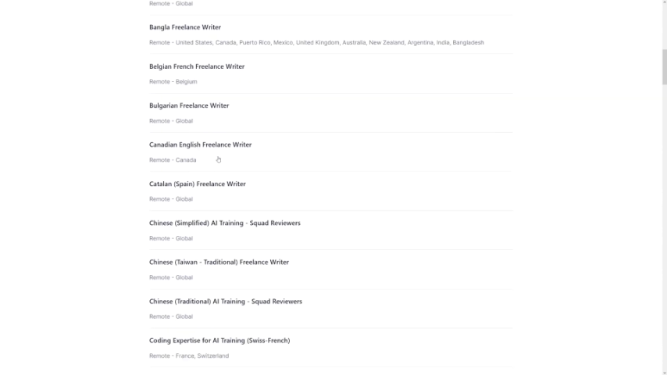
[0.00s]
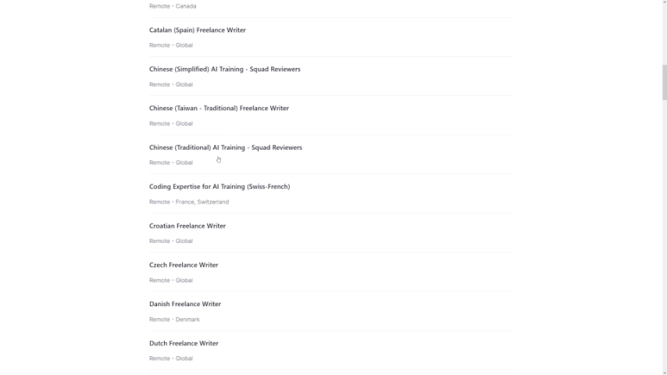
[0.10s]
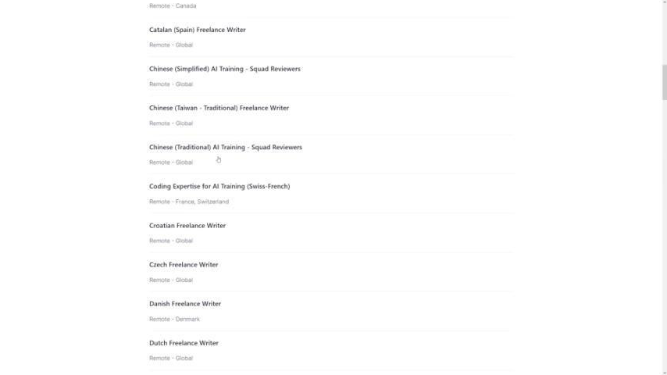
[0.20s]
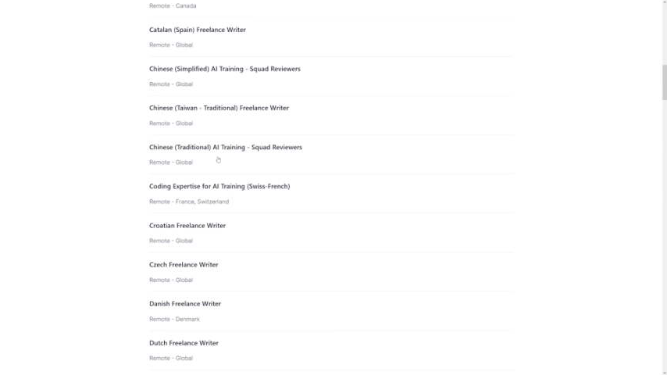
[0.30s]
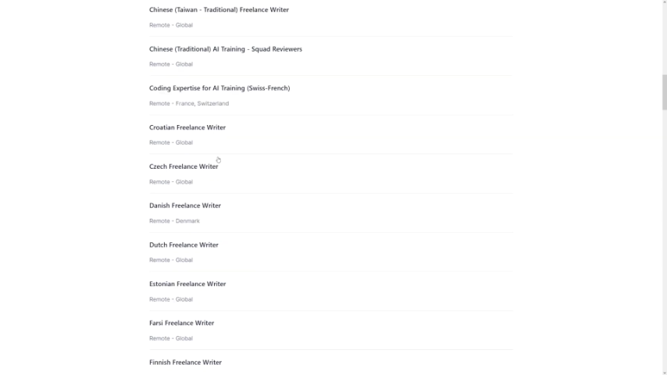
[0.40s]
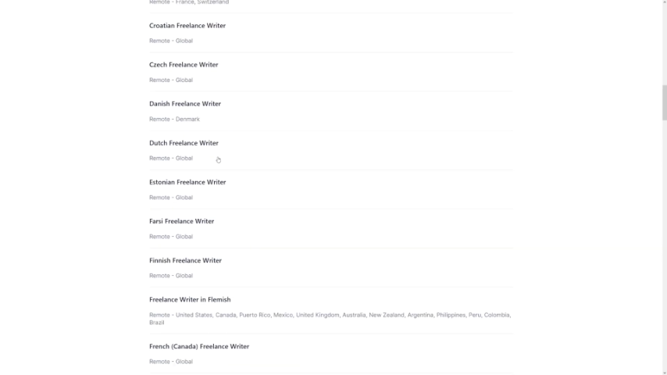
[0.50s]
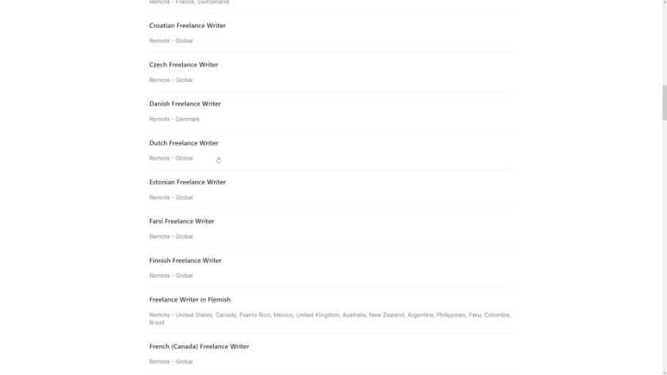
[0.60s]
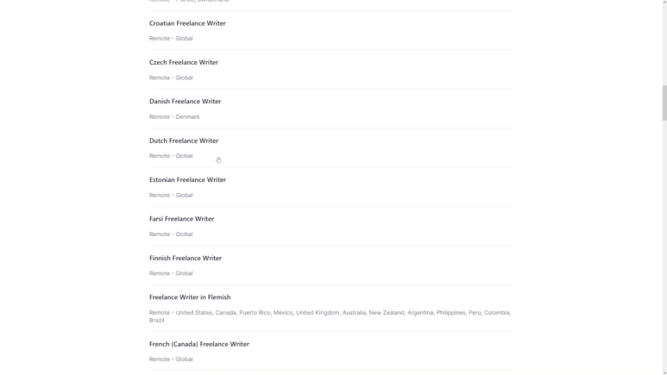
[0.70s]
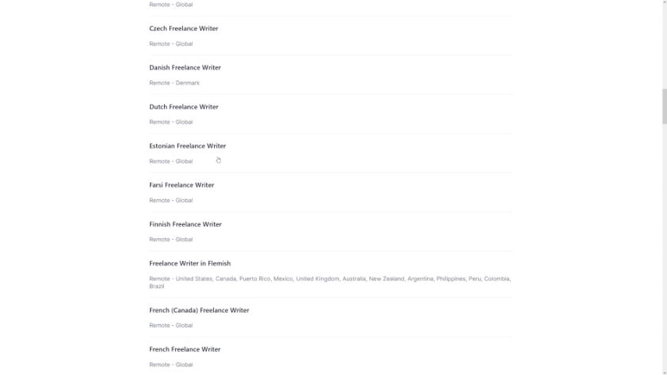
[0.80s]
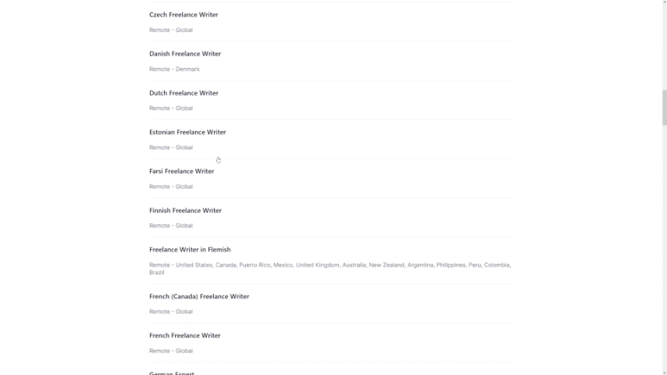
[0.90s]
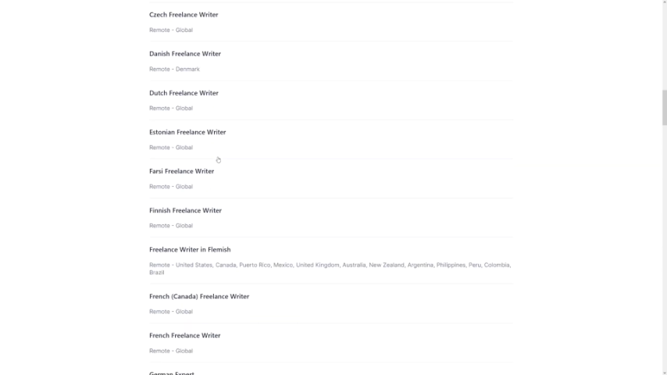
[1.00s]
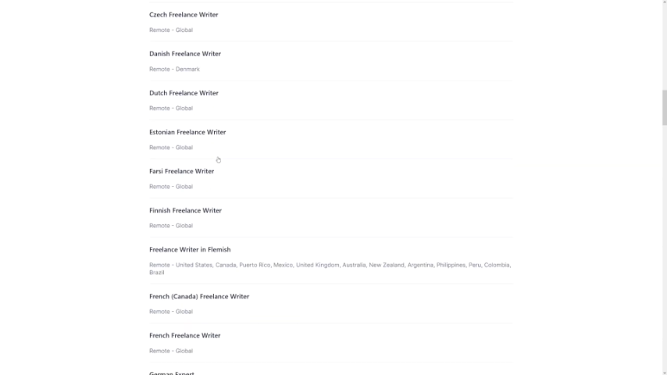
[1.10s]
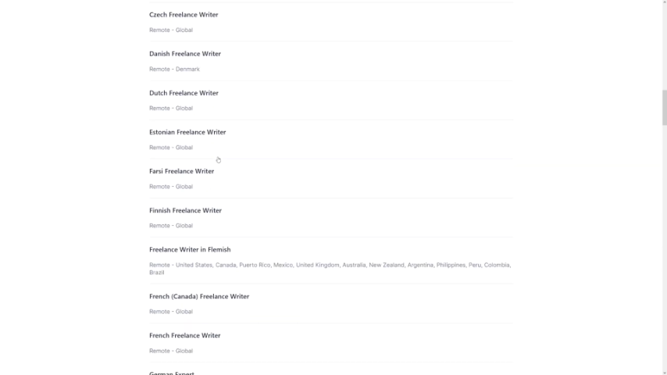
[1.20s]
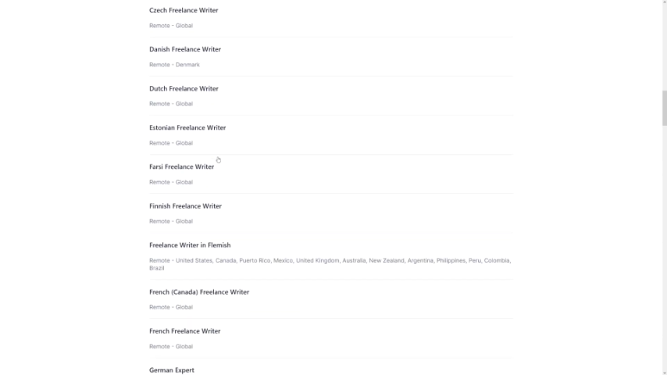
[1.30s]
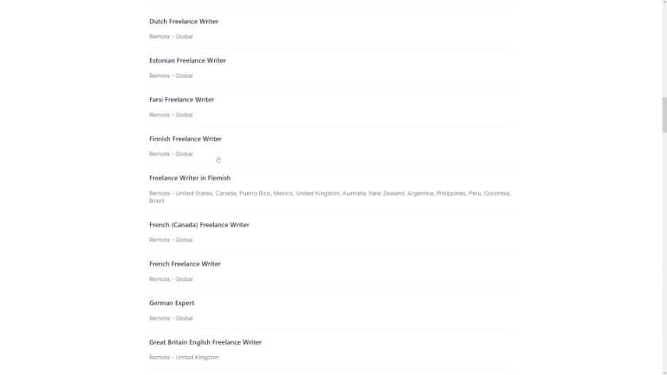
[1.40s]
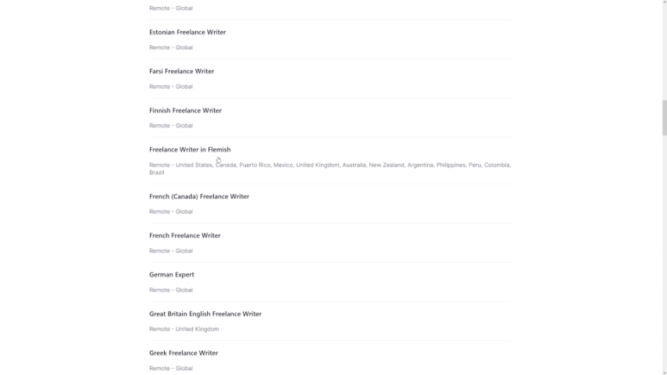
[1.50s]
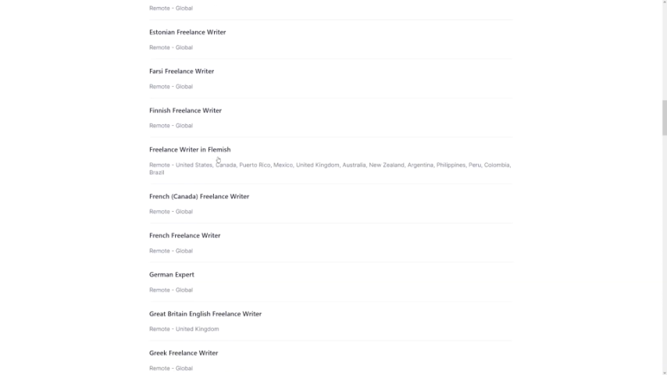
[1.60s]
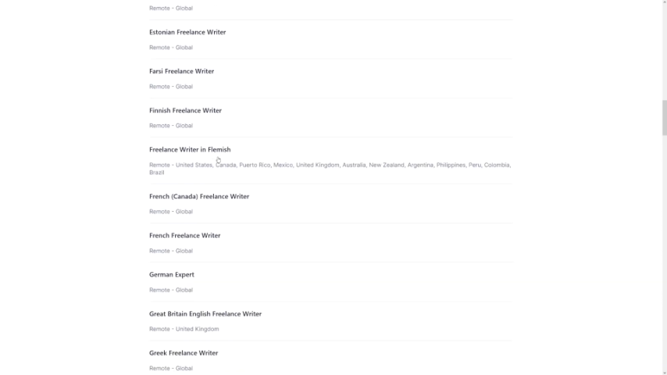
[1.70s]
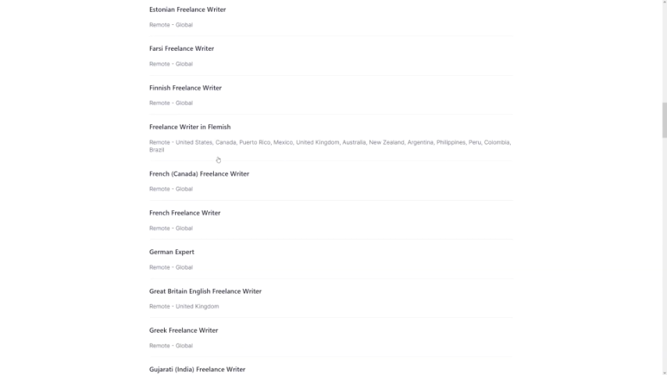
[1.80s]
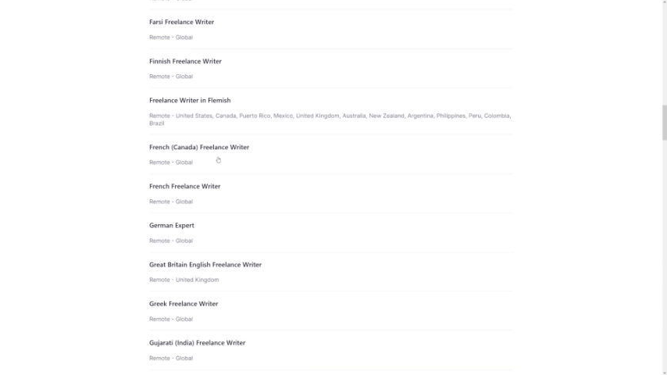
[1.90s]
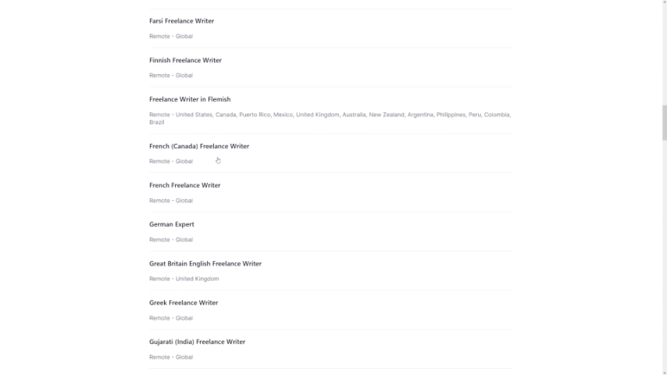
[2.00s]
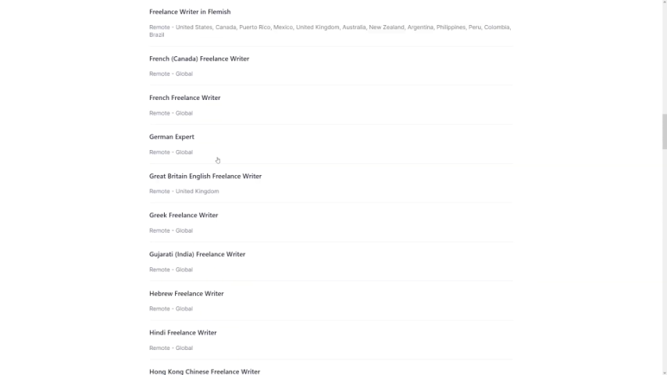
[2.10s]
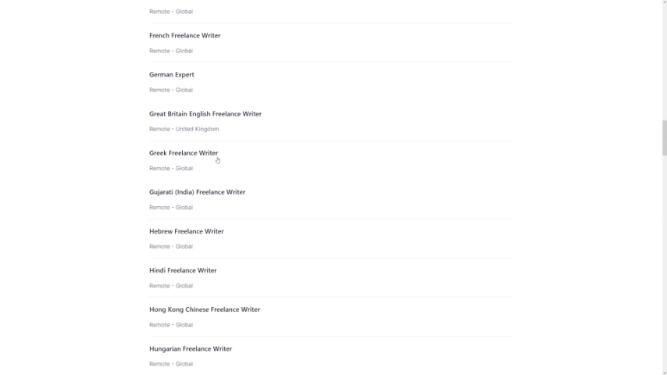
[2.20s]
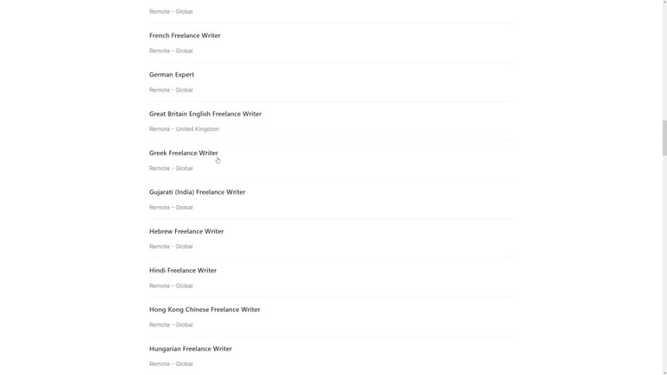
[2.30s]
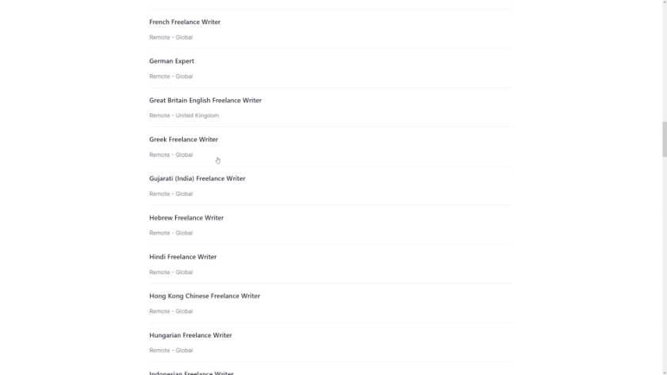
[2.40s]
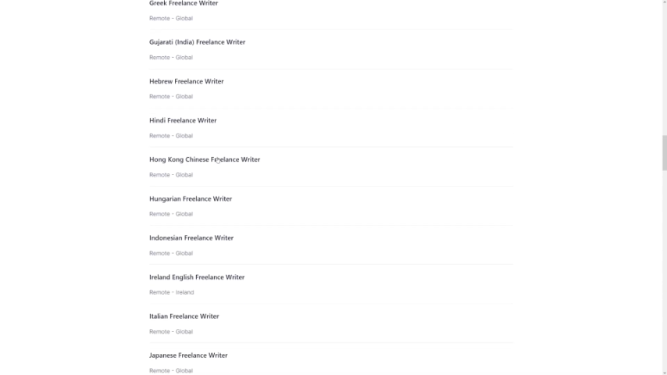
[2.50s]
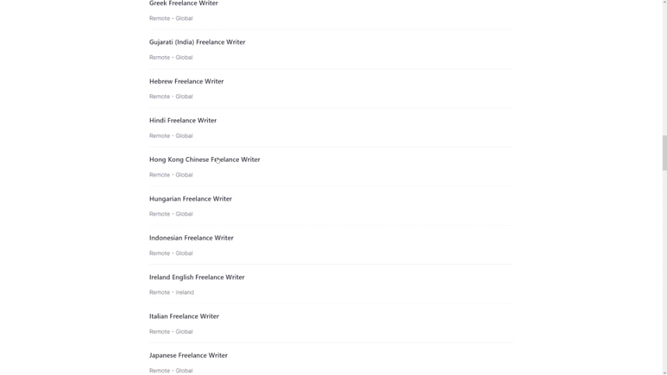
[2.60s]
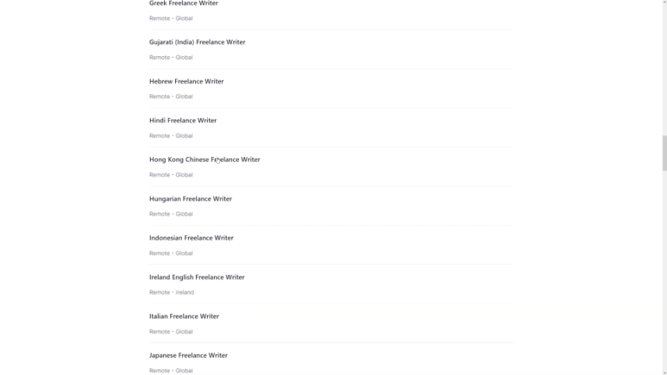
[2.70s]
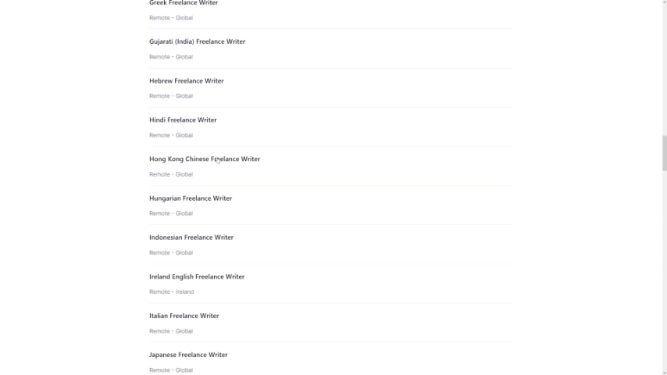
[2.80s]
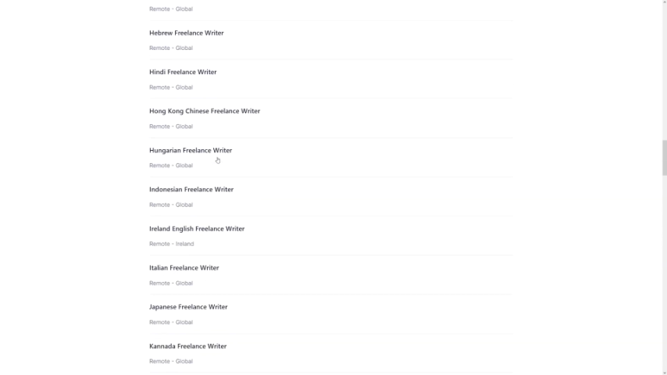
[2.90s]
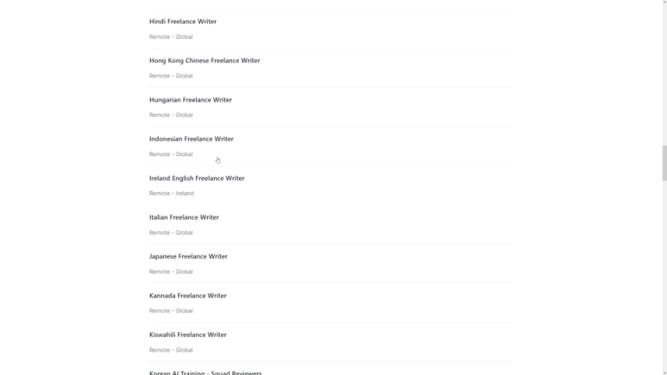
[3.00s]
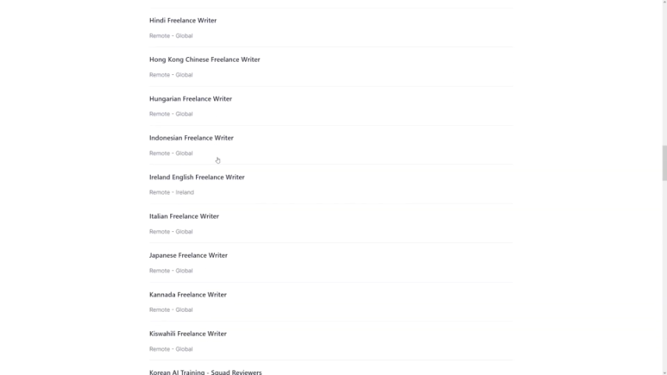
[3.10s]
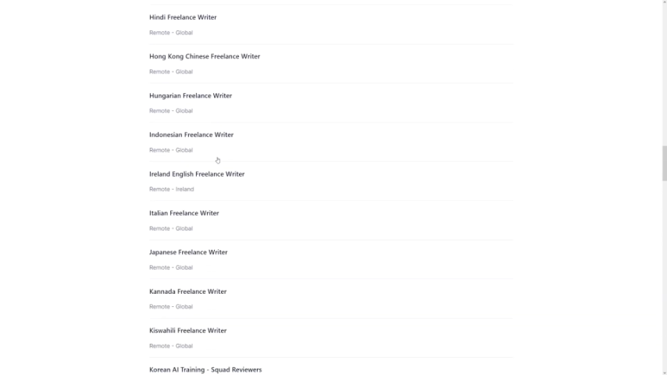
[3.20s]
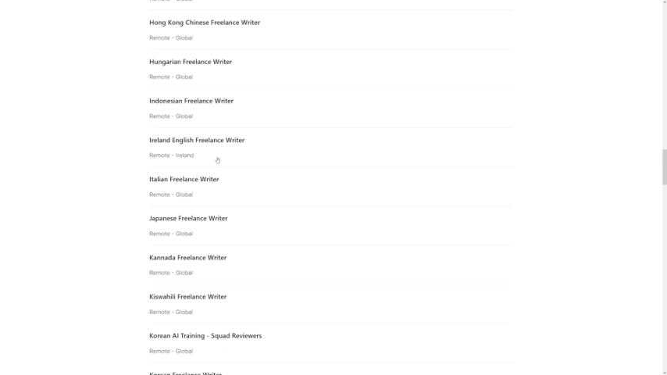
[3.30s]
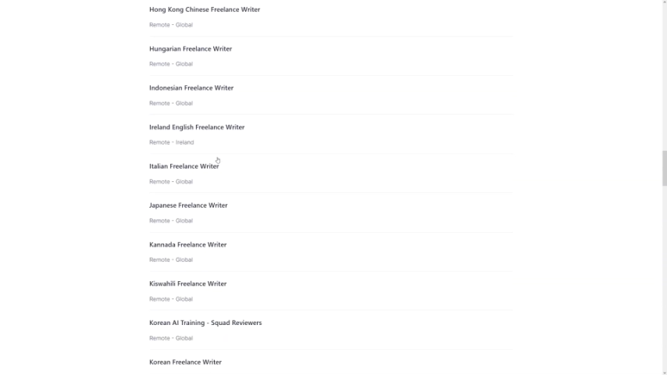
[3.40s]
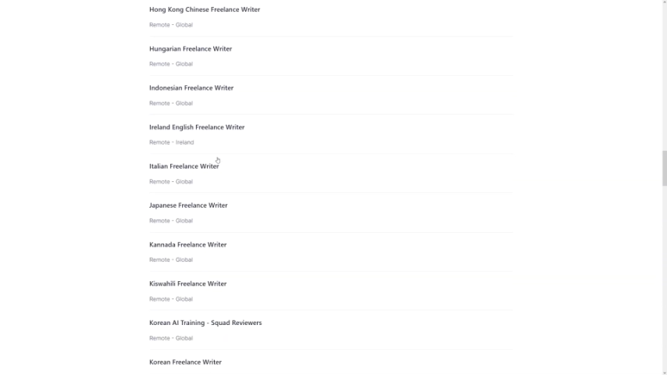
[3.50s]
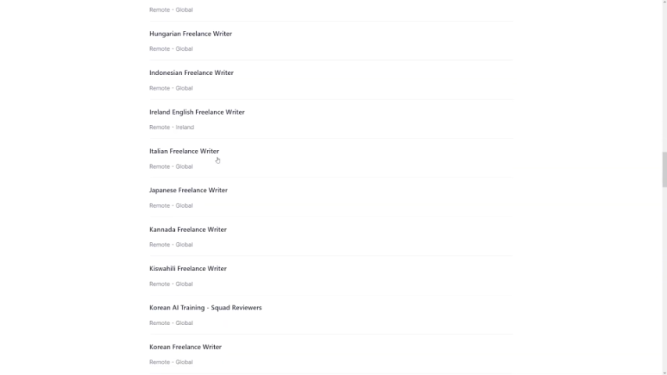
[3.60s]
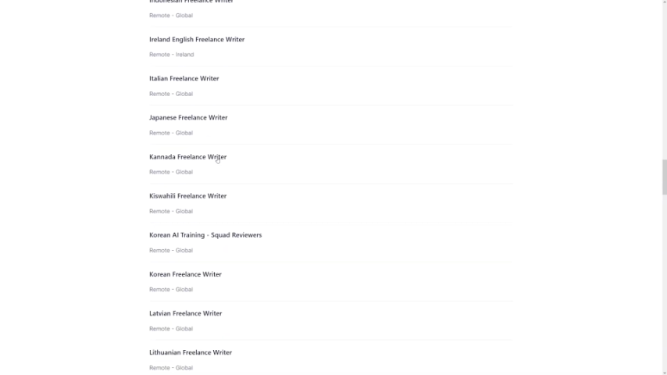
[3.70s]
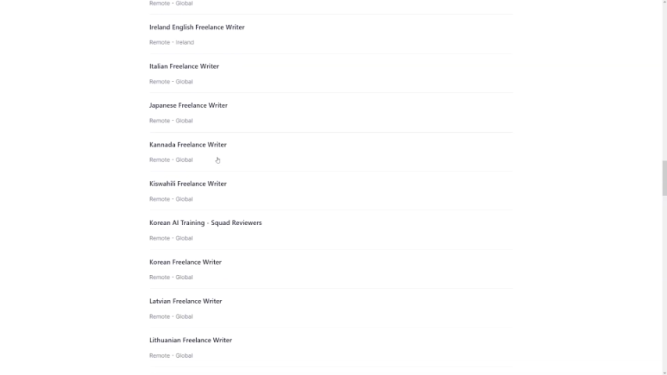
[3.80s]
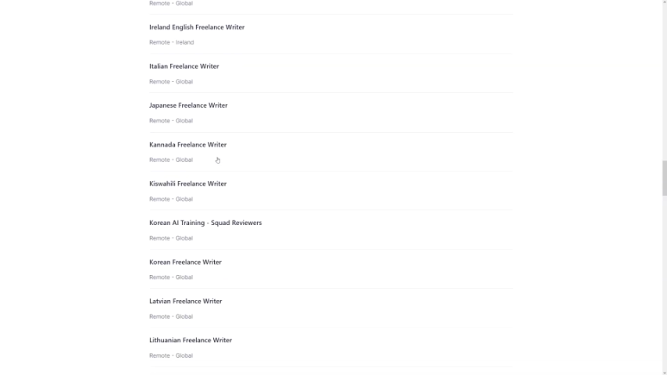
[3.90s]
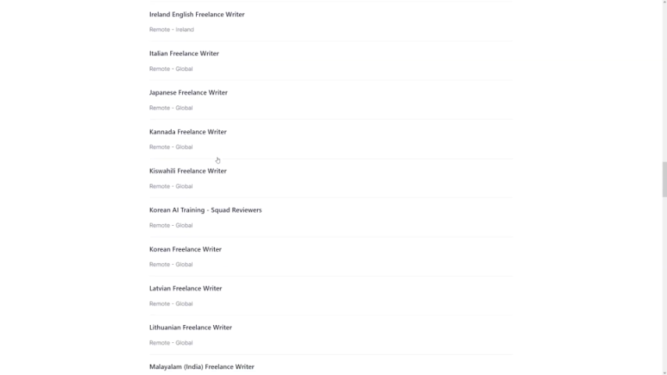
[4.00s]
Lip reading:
[unreadable: no face in view]